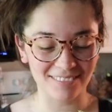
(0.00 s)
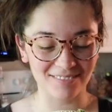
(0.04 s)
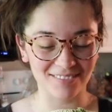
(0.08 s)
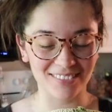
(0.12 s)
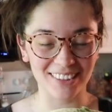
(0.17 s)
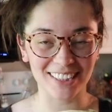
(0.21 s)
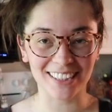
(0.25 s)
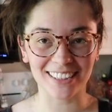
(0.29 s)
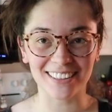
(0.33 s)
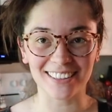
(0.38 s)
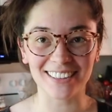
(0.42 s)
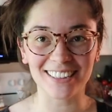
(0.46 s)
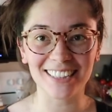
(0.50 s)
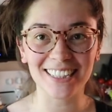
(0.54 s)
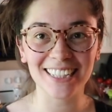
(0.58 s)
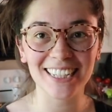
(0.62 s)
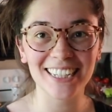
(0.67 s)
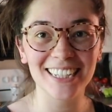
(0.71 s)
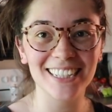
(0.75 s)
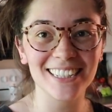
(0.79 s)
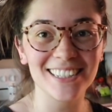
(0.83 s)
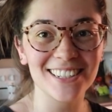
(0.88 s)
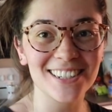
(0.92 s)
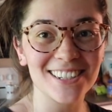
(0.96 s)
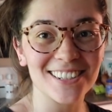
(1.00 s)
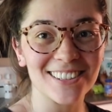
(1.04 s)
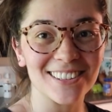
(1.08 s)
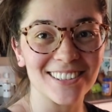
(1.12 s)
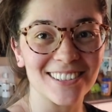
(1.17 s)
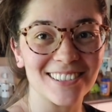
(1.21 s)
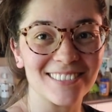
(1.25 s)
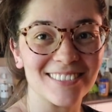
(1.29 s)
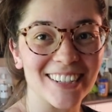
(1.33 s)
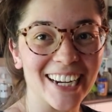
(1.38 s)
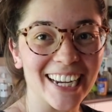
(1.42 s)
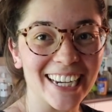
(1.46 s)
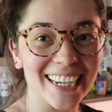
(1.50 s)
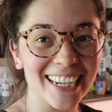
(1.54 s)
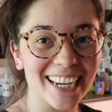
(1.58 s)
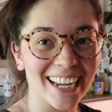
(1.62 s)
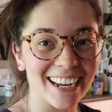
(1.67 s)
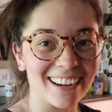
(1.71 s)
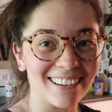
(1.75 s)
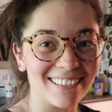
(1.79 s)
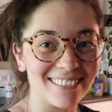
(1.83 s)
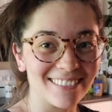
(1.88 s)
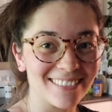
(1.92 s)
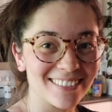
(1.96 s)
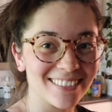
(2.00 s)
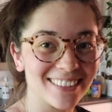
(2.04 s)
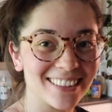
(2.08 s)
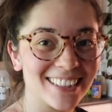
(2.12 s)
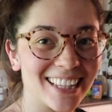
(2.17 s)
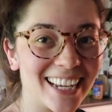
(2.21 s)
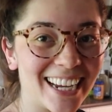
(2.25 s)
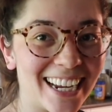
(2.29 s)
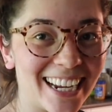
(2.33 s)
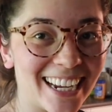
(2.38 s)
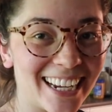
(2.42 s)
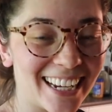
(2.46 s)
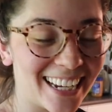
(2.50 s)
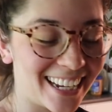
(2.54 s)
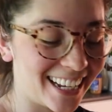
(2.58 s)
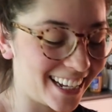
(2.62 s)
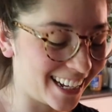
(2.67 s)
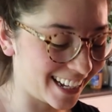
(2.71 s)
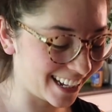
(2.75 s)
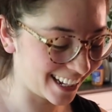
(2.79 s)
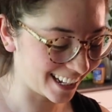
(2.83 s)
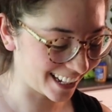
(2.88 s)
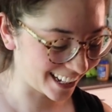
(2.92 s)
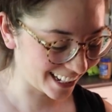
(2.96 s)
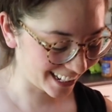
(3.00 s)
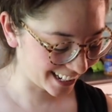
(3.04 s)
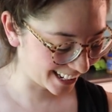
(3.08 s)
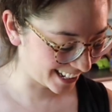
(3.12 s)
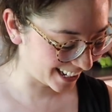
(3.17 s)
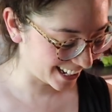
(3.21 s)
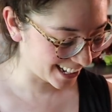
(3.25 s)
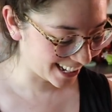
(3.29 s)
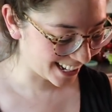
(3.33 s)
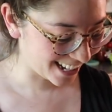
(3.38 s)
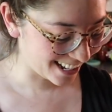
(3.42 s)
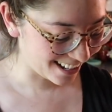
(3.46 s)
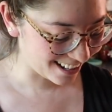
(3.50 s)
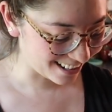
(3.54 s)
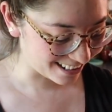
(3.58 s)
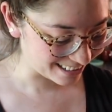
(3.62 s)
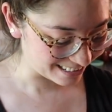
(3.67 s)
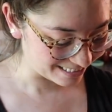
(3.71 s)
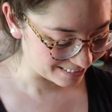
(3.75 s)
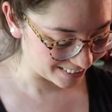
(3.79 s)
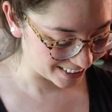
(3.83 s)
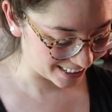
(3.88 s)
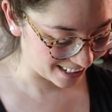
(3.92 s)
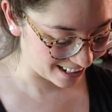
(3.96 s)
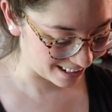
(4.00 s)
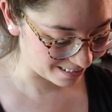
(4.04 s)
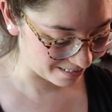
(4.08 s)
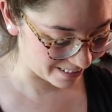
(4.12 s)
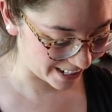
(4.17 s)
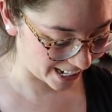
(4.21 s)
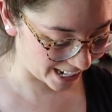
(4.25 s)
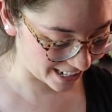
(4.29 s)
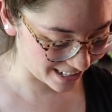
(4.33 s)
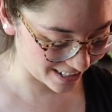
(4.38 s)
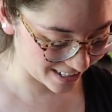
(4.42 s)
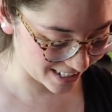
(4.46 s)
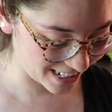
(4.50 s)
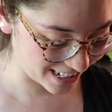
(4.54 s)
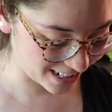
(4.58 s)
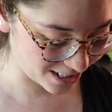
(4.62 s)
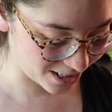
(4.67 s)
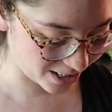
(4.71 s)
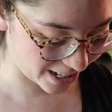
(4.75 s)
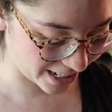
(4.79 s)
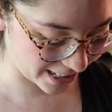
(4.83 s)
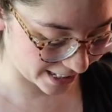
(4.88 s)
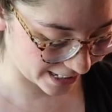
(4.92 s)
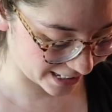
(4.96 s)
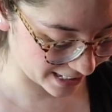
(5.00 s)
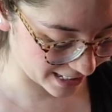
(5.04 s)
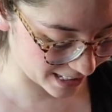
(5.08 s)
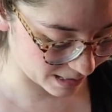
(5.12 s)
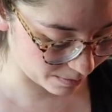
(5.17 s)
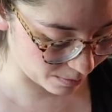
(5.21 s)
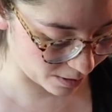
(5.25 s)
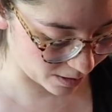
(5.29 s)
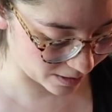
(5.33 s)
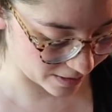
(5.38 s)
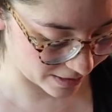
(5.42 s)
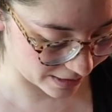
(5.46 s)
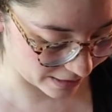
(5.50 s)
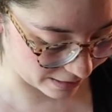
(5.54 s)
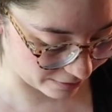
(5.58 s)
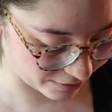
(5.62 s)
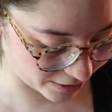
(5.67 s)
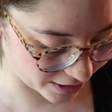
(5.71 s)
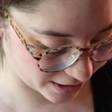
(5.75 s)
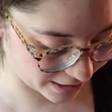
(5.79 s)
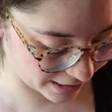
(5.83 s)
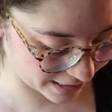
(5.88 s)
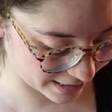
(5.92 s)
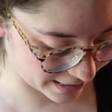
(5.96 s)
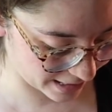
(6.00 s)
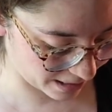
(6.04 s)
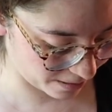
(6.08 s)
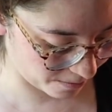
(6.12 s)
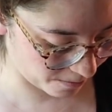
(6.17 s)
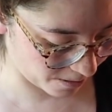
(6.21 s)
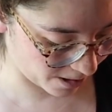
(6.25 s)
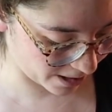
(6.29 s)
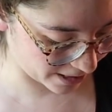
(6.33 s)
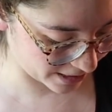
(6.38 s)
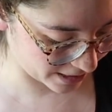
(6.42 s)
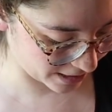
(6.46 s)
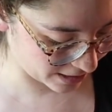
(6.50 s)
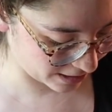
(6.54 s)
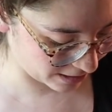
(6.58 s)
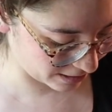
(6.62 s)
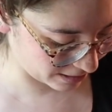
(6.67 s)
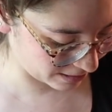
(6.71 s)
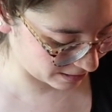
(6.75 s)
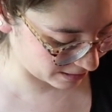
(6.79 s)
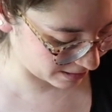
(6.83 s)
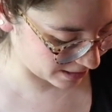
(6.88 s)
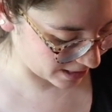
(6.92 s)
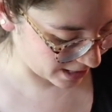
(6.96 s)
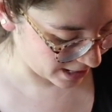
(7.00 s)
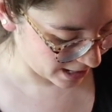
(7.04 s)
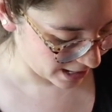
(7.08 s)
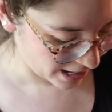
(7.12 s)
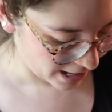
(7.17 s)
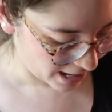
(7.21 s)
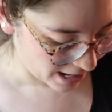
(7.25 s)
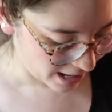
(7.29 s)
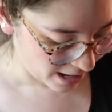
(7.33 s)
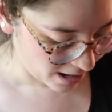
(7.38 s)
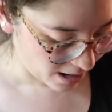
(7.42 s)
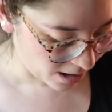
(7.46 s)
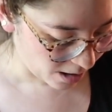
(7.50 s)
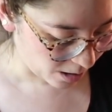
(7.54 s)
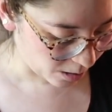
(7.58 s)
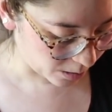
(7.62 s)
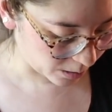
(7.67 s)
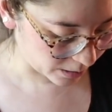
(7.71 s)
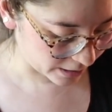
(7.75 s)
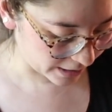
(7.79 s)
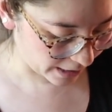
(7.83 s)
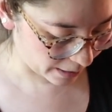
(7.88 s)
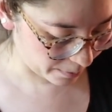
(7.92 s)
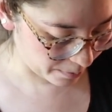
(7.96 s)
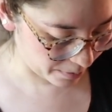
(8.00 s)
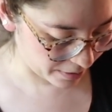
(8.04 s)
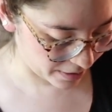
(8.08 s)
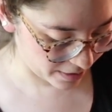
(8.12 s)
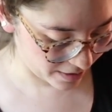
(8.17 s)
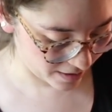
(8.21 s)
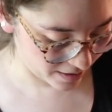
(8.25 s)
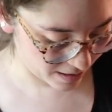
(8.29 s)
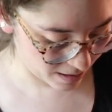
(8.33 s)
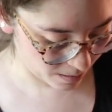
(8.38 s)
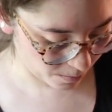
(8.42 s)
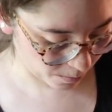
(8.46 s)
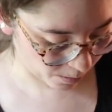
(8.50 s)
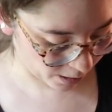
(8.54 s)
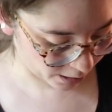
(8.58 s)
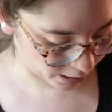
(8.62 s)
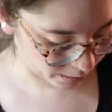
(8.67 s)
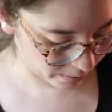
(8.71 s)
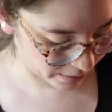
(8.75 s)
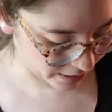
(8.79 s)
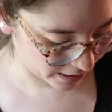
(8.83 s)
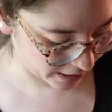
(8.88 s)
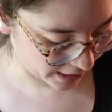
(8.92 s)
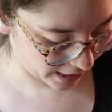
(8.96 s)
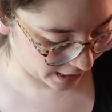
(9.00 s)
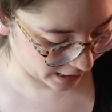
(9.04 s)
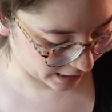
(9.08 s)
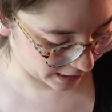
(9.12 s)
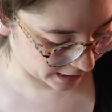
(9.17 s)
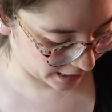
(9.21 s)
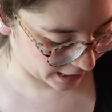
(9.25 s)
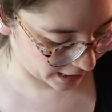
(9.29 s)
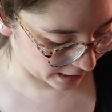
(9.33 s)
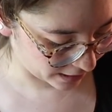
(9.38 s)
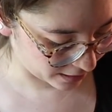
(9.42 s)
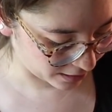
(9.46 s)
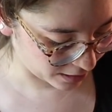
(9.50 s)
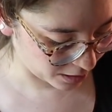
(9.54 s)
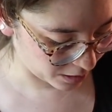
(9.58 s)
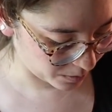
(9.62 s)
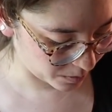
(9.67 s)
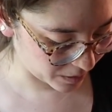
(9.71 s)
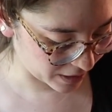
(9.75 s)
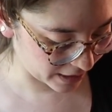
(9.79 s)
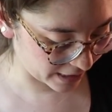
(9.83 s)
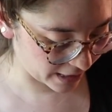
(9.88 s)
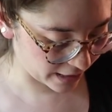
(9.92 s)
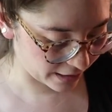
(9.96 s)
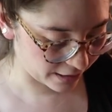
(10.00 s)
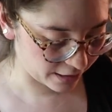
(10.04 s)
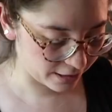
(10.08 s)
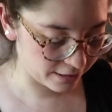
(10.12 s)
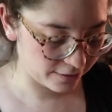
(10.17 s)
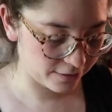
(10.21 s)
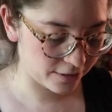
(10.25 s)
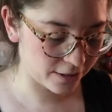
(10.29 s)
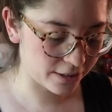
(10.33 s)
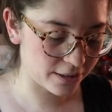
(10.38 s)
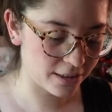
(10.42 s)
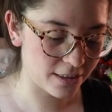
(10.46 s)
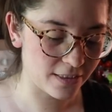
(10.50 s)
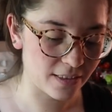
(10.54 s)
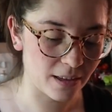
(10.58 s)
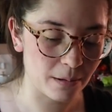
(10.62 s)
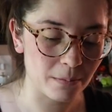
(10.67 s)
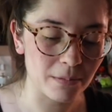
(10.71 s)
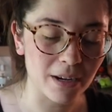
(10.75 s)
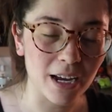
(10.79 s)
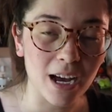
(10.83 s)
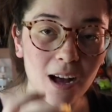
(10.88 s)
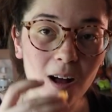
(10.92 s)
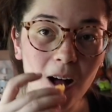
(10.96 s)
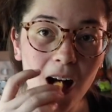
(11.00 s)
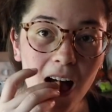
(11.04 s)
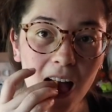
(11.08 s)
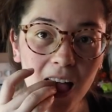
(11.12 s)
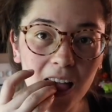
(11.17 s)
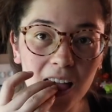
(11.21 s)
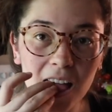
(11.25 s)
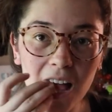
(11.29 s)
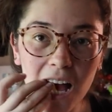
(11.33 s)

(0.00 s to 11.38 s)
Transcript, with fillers: I'm literally shook right now. Like, Oh my god, wait, I just need to try like a small sliver because I want to hold up the watermelon and the cantaloupe together for the thumbnail.